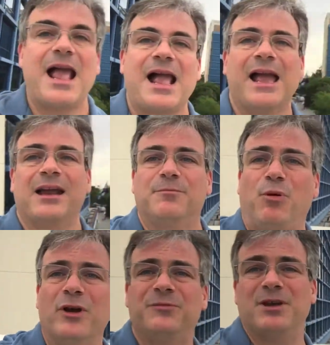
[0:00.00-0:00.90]
and
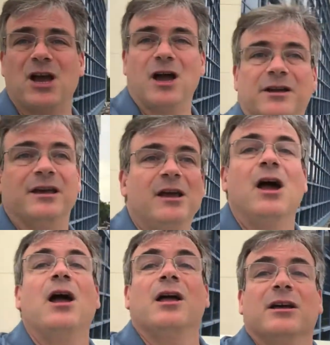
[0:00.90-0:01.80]
points beyond
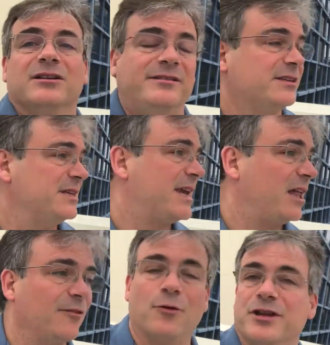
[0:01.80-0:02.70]
Disney
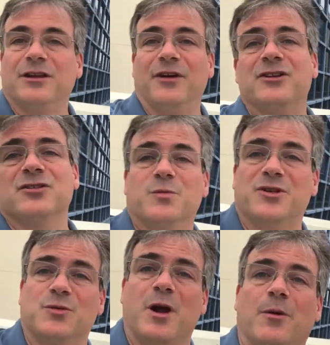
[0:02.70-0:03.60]
California Adventure,
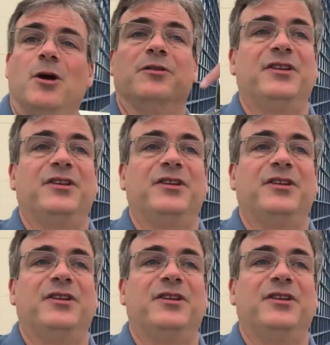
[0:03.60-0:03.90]
which is where we're going